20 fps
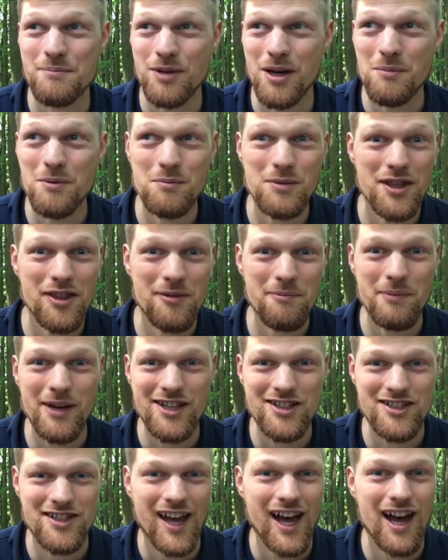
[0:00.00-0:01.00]
probably the
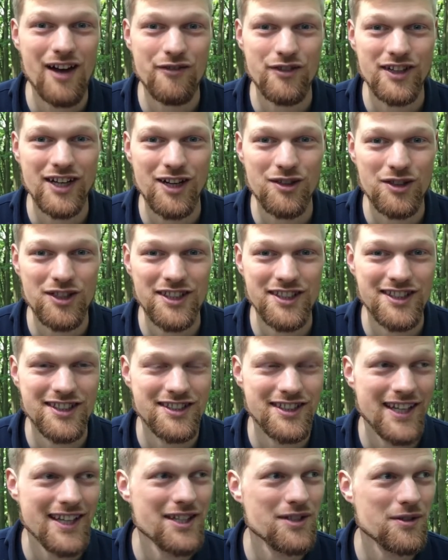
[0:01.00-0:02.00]
best half an hour in
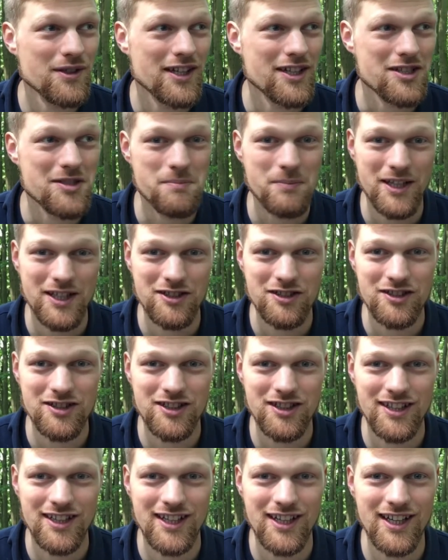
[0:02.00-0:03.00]
a day you can
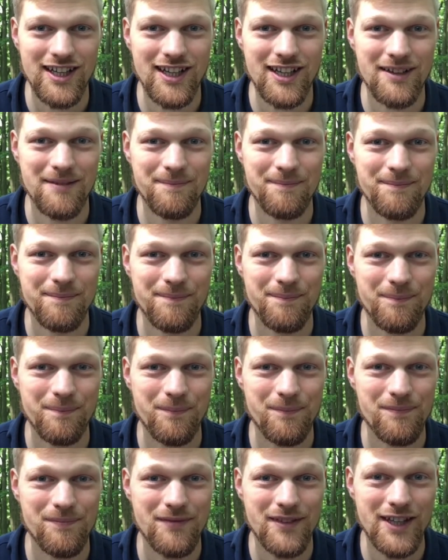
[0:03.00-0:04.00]
spend
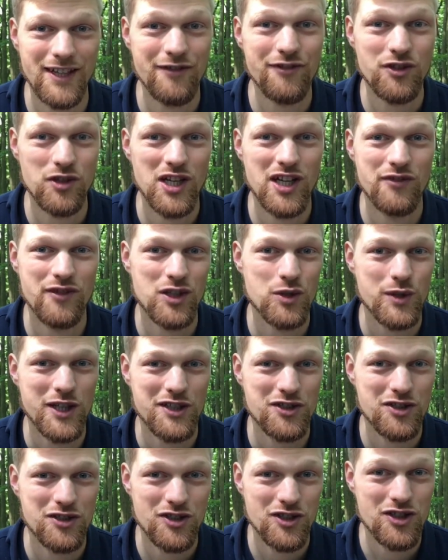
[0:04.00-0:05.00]
if you have a
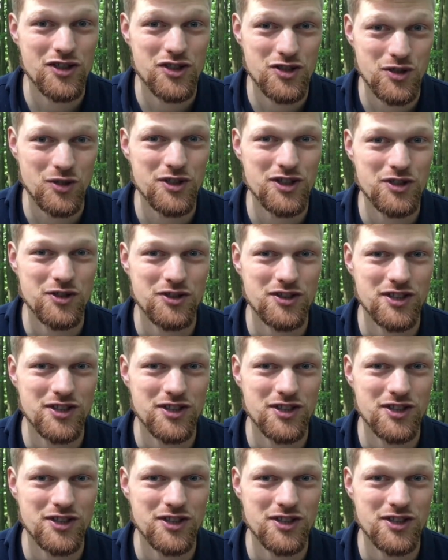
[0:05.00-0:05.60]
great story